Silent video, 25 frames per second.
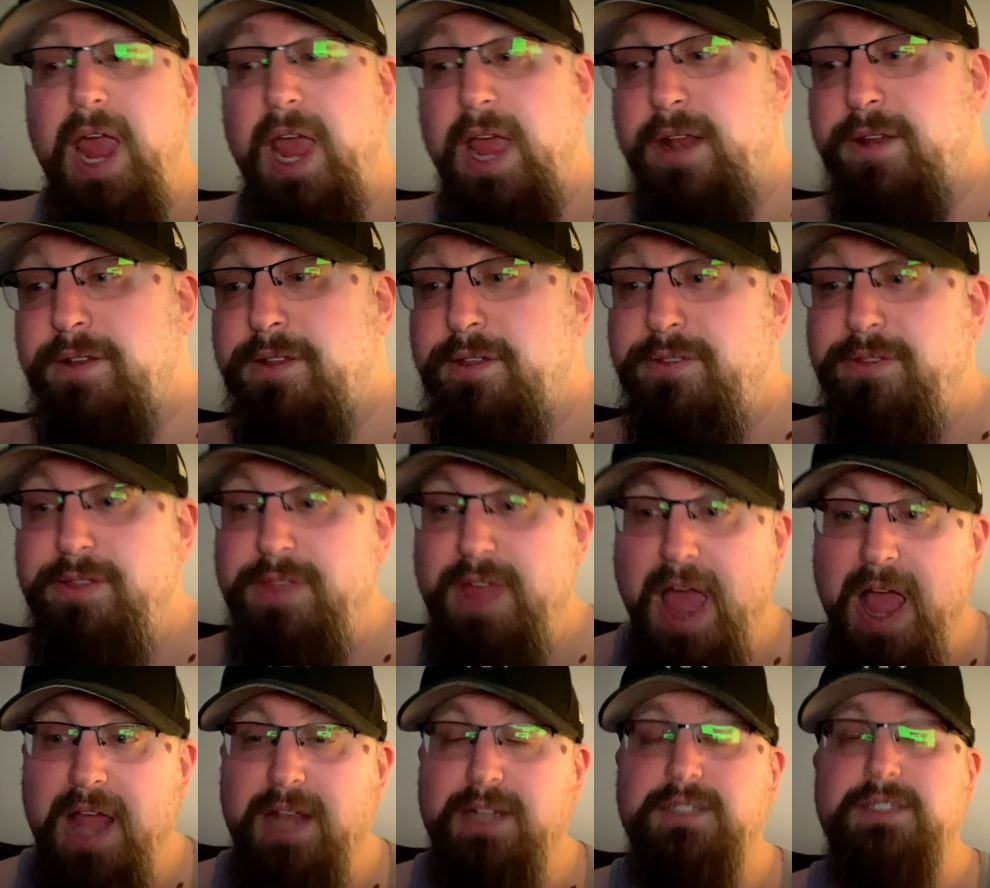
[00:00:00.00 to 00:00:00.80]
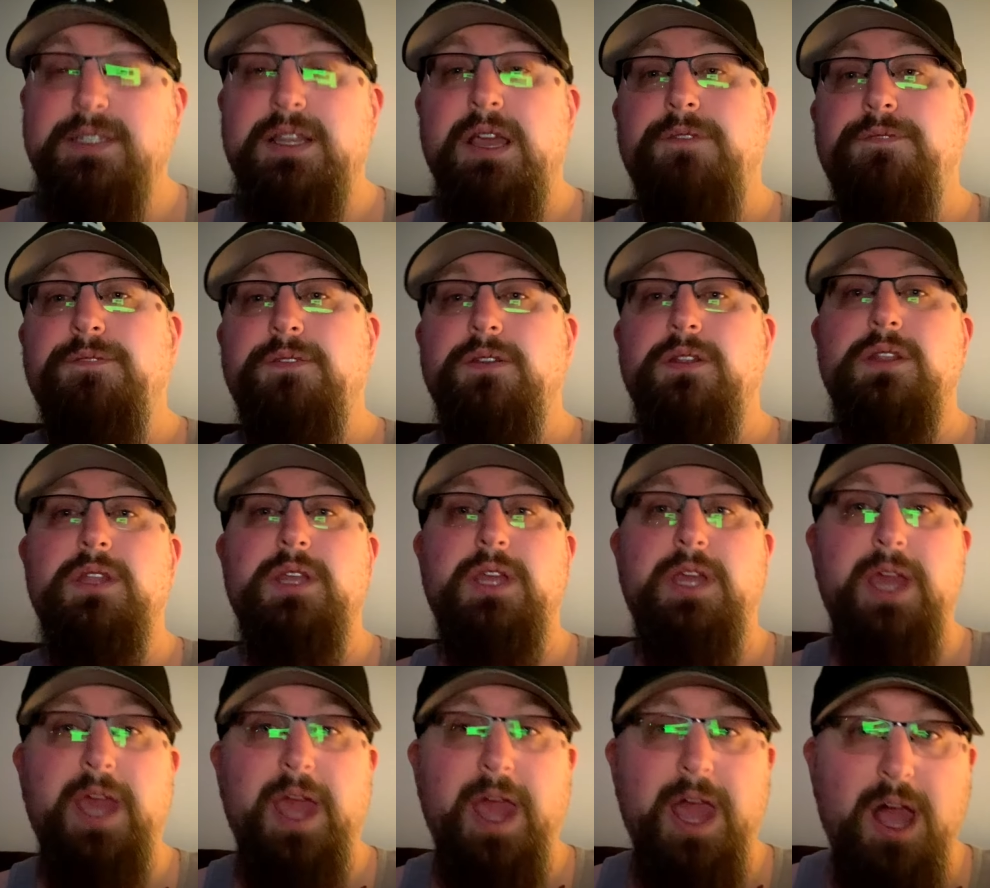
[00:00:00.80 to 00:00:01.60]
and that
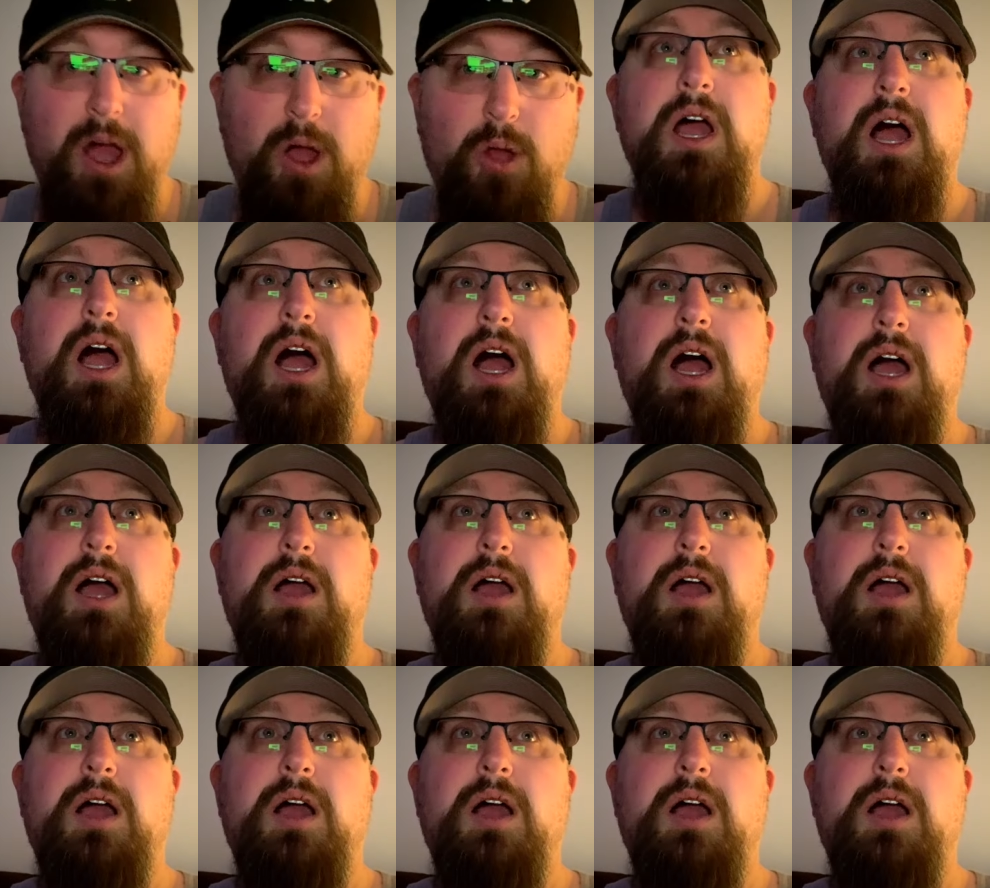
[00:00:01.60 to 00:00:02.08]
definitely helped